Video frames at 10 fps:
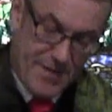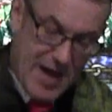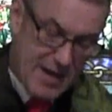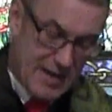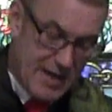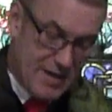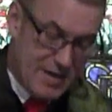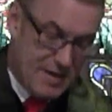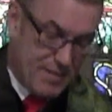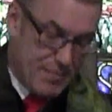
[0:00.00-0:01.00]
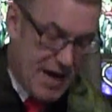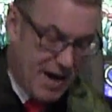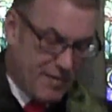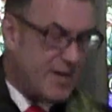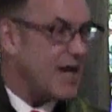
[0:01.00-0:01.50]
Finally,
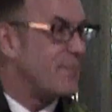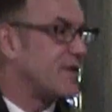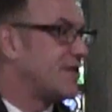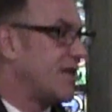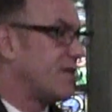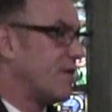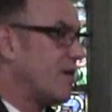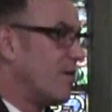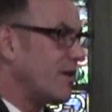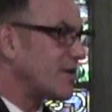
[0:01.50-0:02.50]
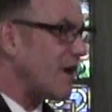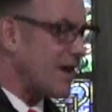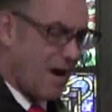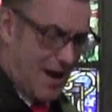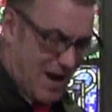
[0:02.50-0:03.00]
my other neighbor said to her, "What's
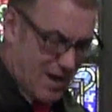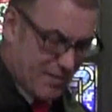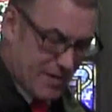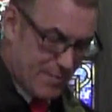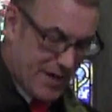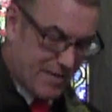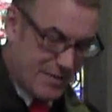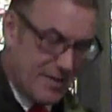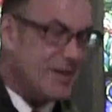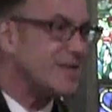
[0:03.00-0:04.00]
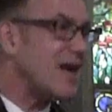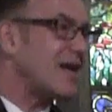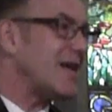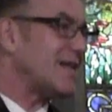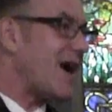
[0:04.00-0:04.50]
all you're hollering about? There's
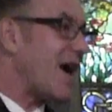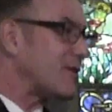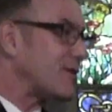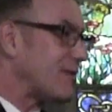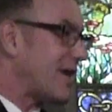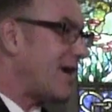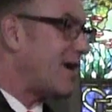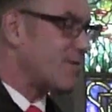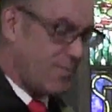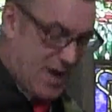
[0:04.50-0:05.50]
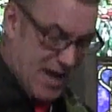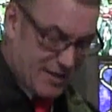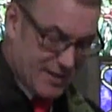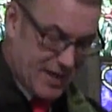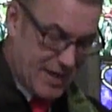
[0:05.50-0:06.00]
not any tigers within 100
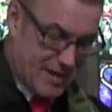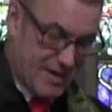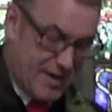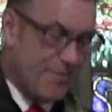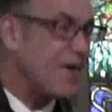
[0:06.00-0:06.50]
miles of here.